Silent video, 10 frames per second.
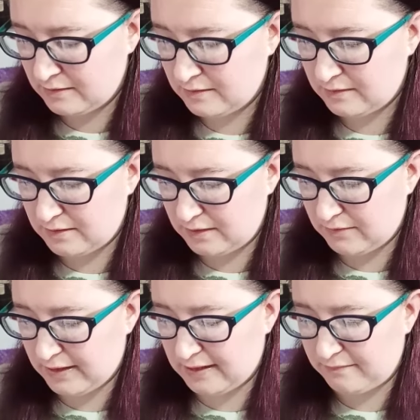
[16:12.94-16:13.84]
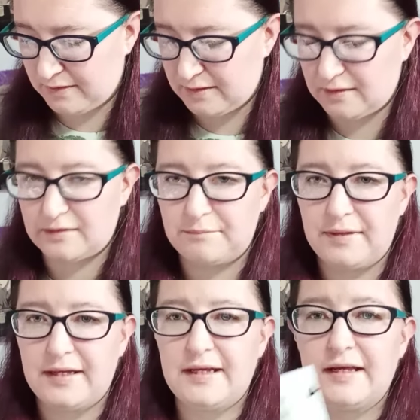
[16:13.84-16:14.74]
Then you have another
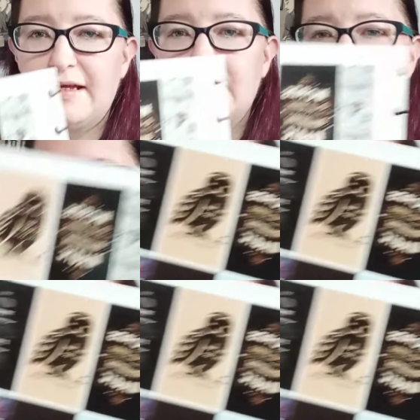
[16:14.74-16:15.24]
page.